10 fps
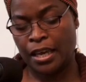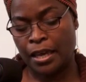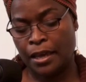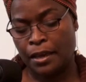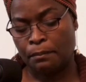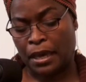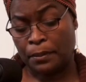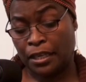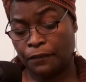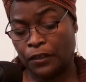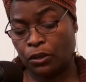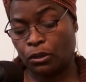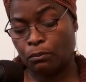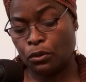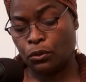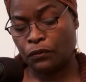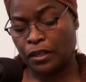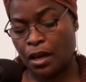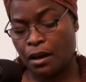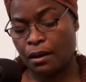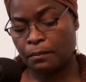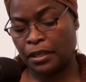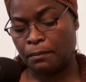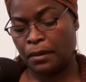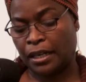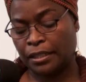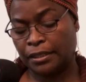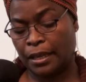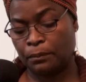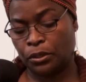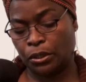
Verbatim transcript: Maybe if he could move an arm, he might attempt to.